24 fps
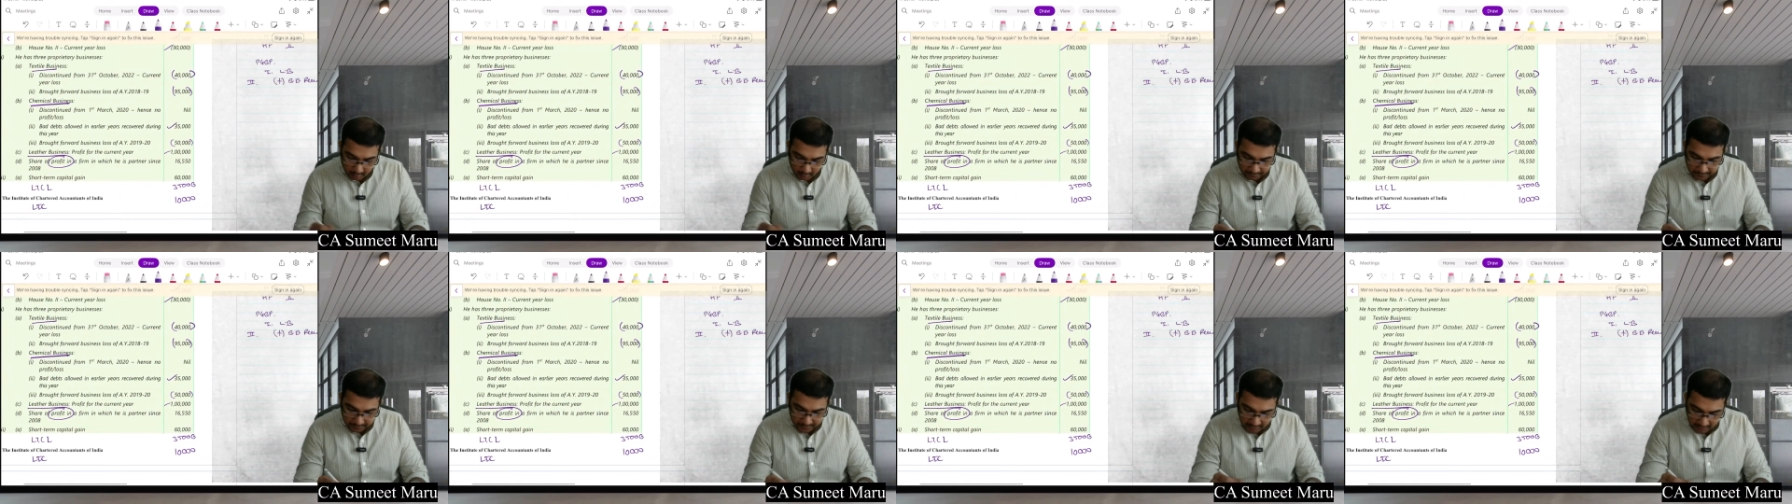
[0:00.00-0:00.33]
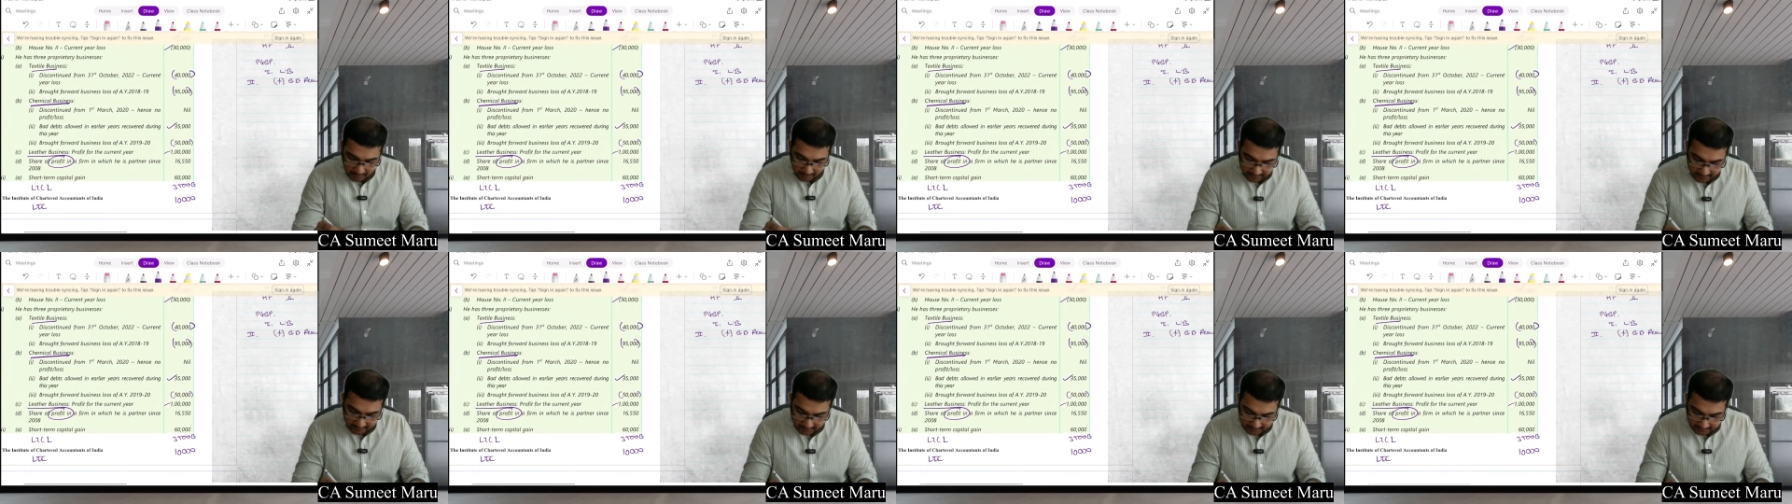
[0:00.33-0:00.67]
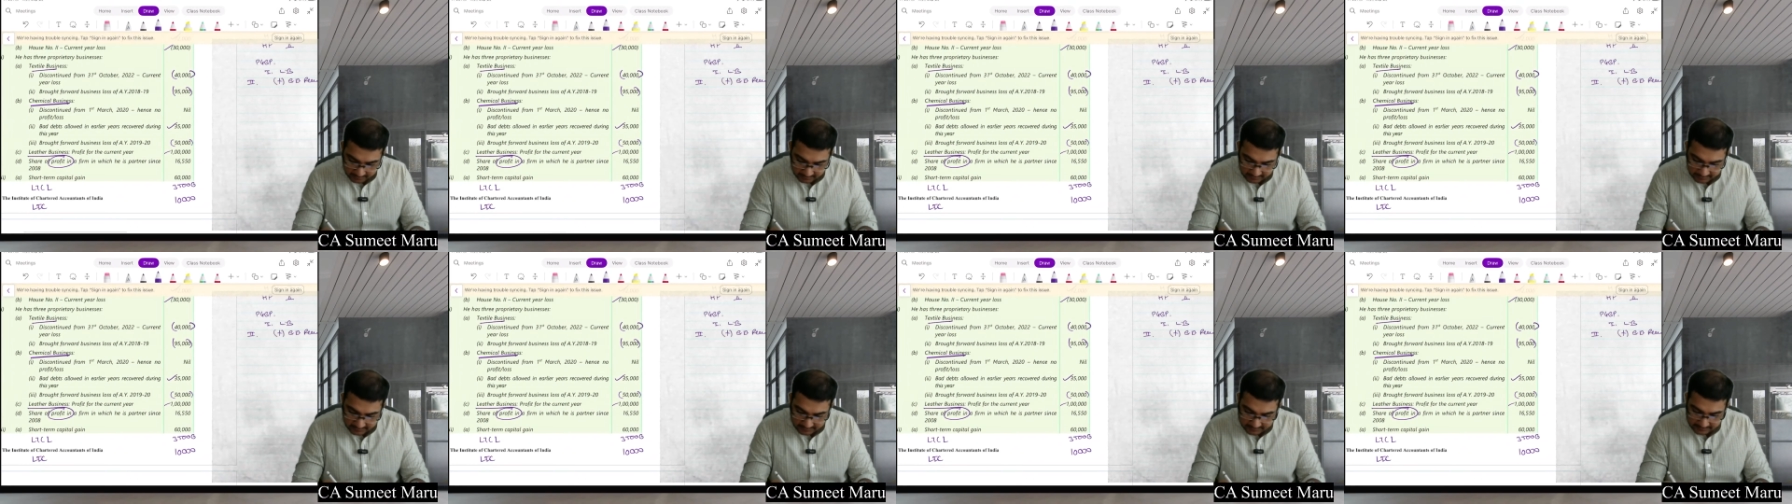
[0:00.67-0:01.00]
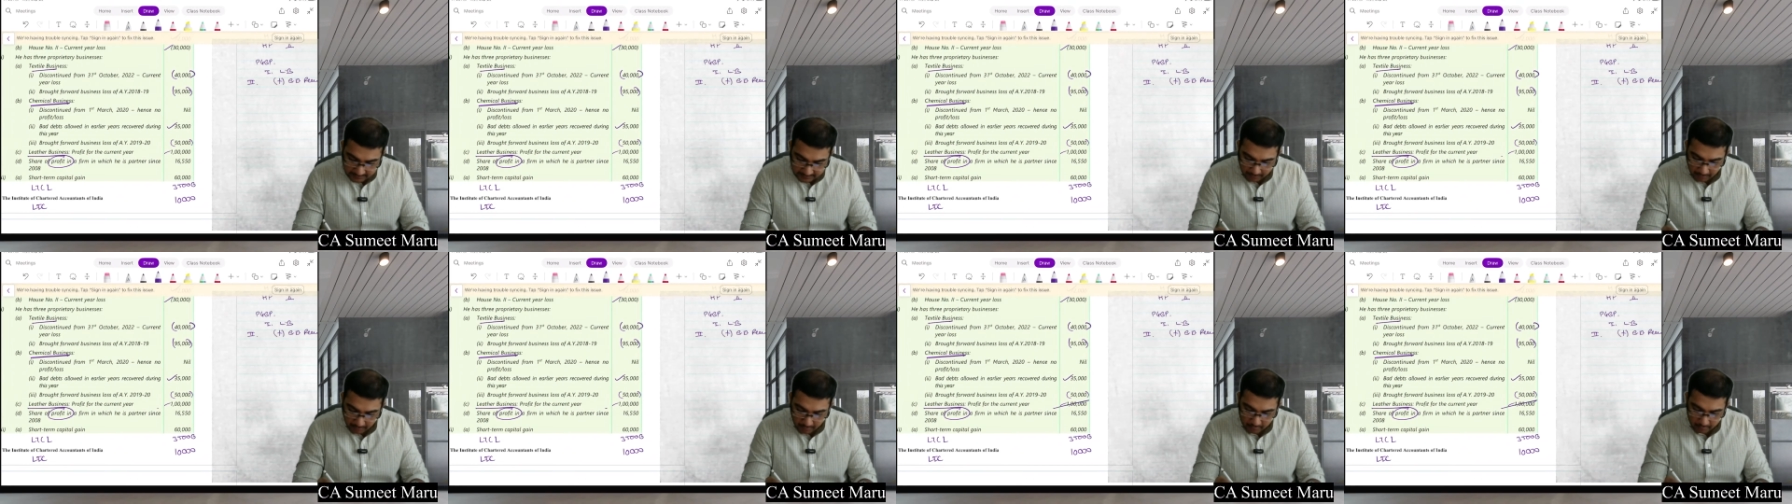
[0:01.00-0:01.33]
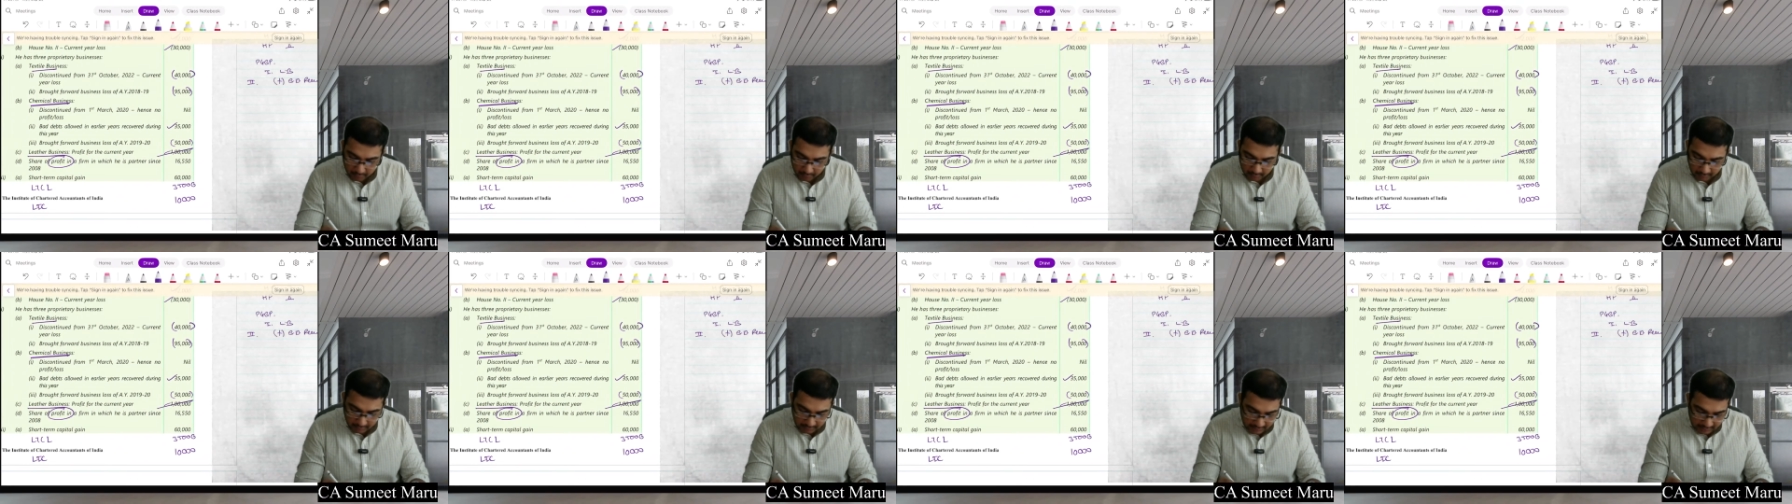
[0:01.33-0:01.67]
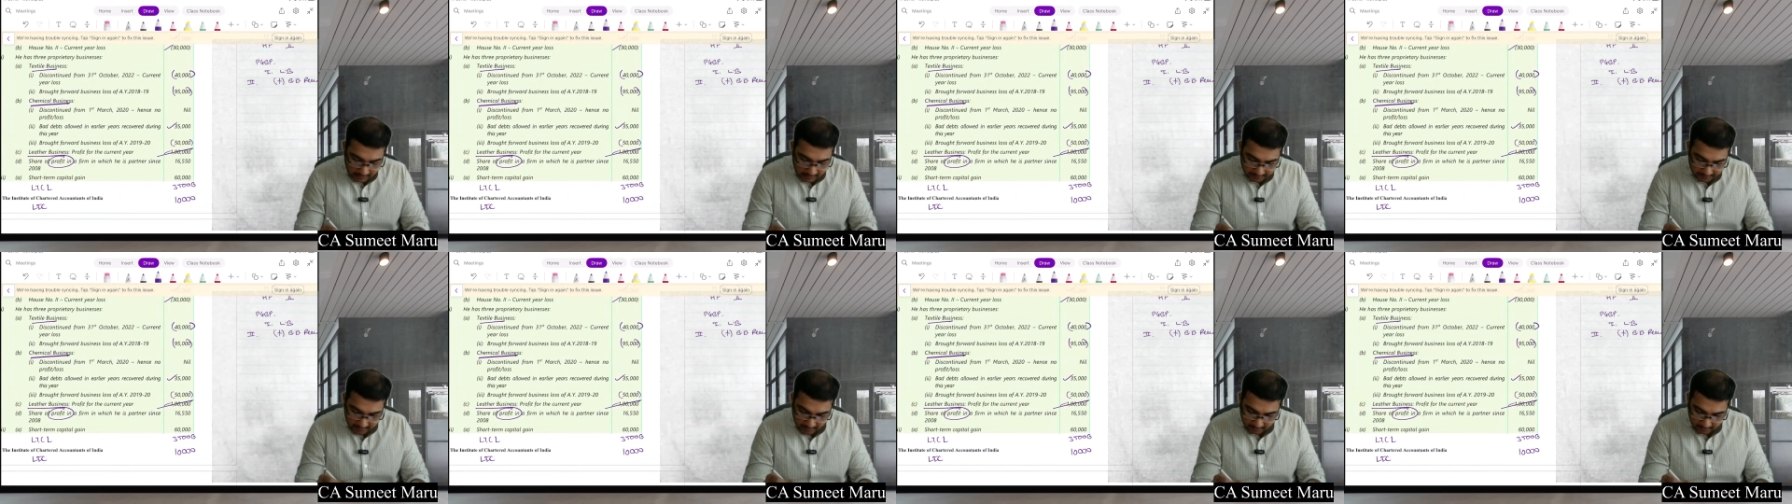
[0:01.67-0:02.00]
we have done this amount
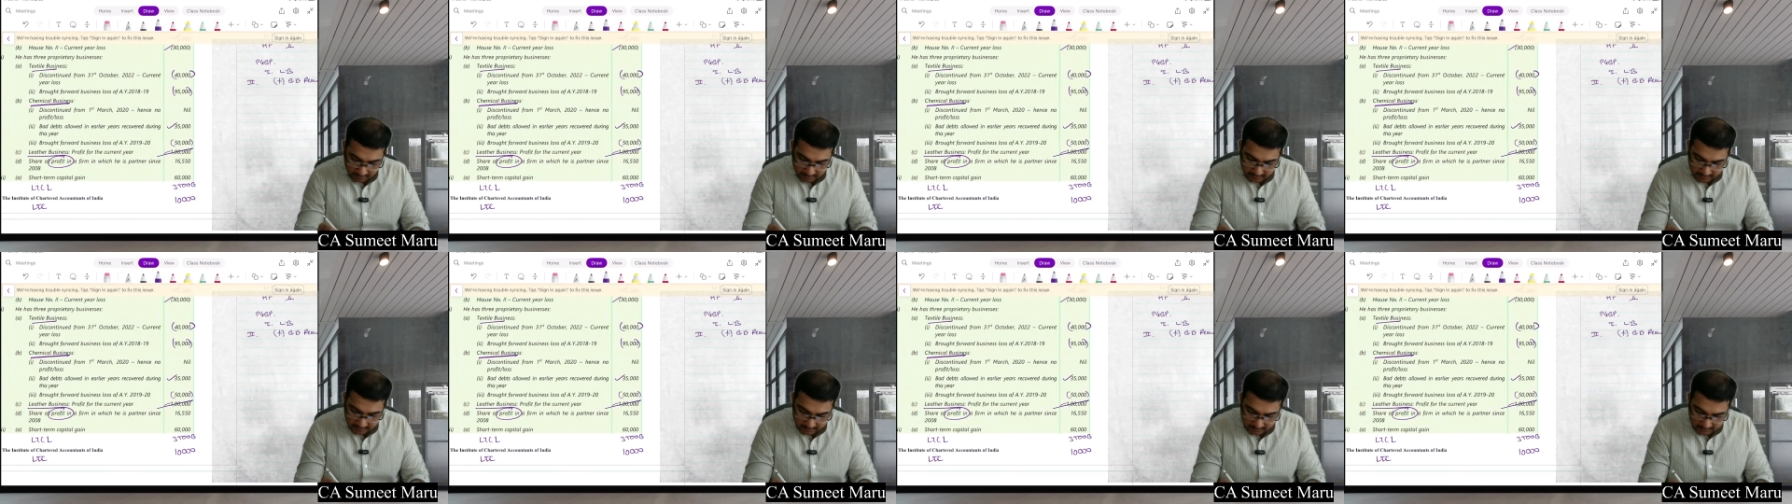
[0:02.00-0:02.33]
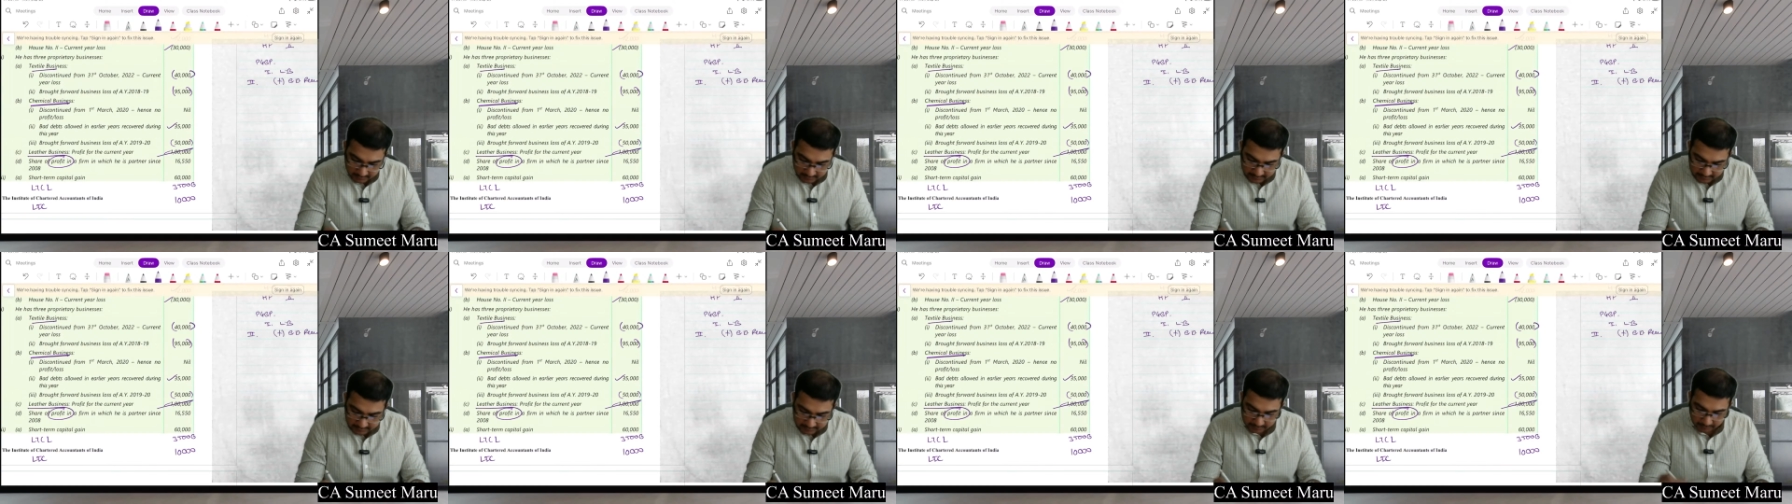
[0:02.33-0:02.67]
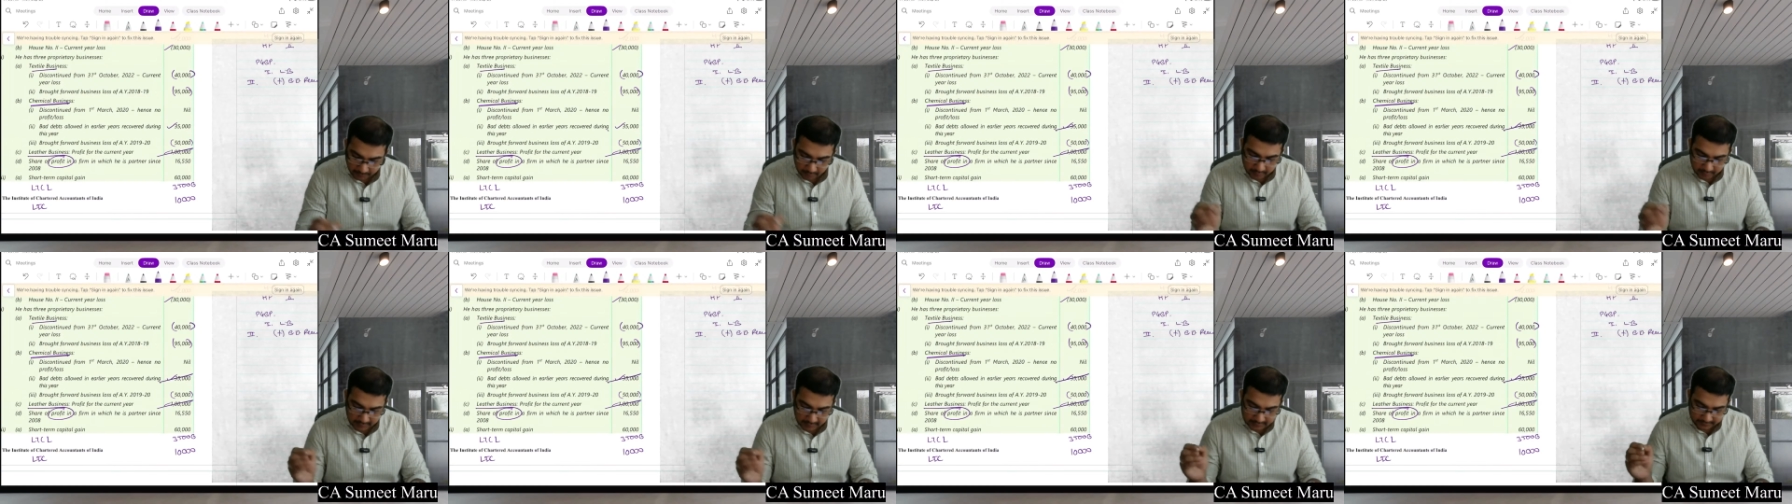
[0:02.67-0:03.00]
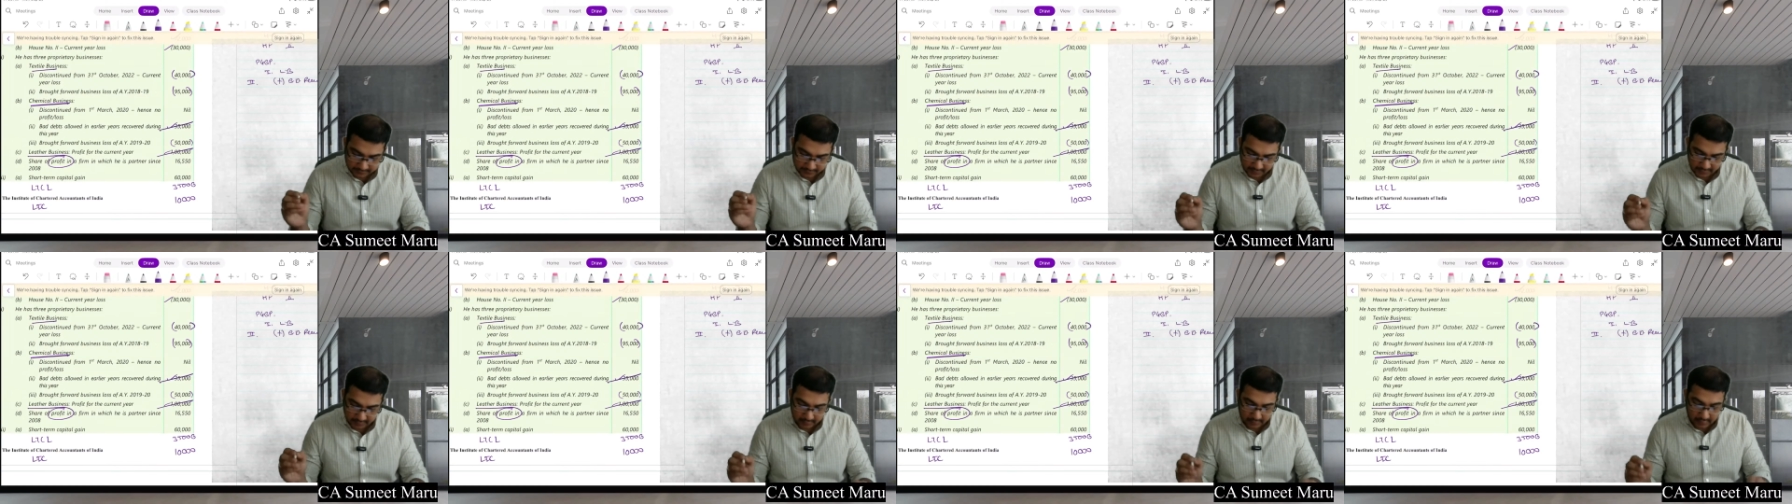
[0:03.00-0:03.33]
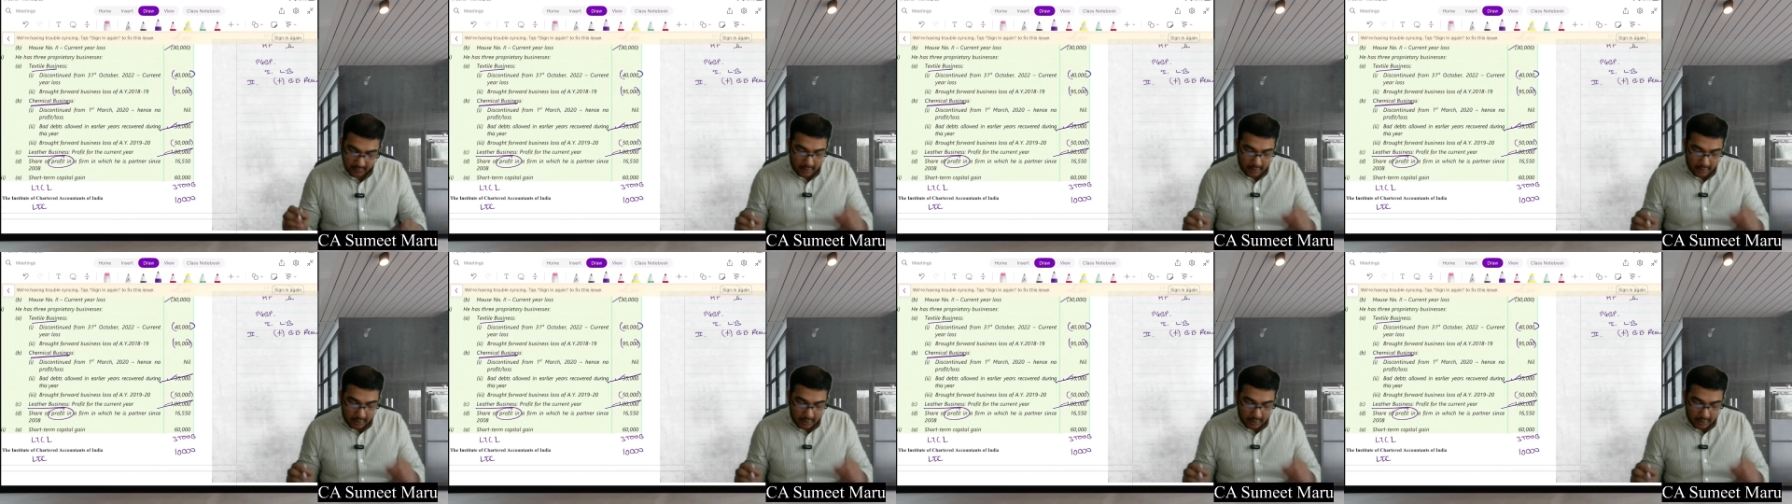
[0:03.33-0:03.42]
and we have done this amount as well.